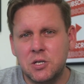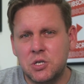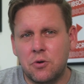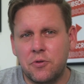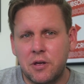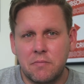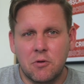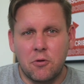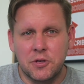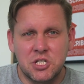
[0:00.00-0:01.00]
sure that
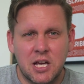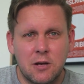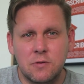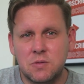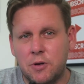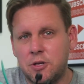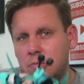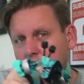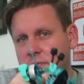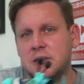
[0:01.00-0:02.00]
all the channels, when you
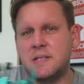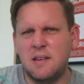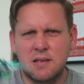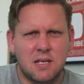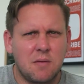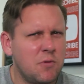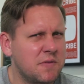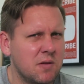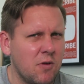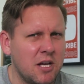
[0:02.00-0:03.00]
move the sticks,
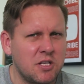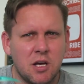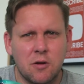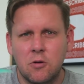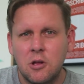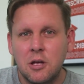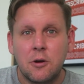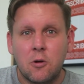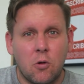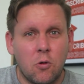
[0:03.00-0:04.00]
moves the right channel,
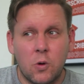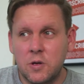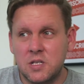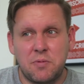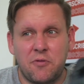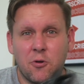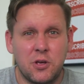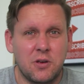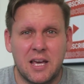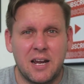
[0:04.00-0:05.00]
all works before
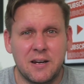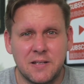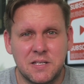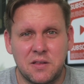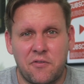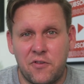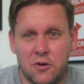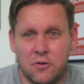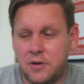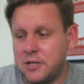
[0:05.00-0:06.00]
you get out into the
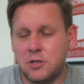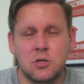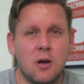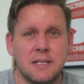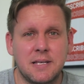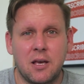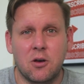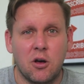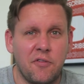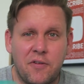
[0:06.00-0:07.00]
field. You try and take
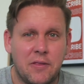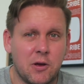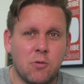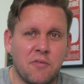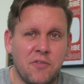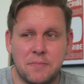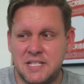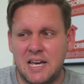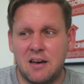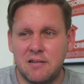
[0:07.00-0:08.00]
off and the quad flips
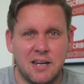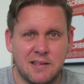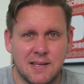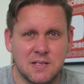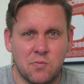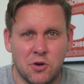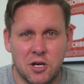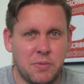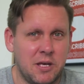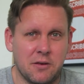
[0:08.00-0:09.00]
out and it doesn't
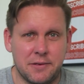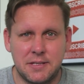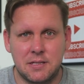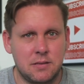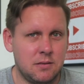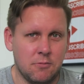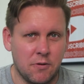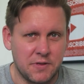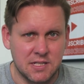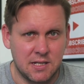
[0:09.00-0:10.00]
work because you
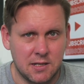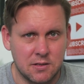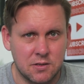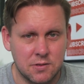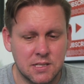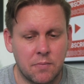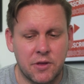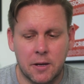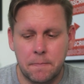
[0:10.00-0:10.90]
obviously didn't do something.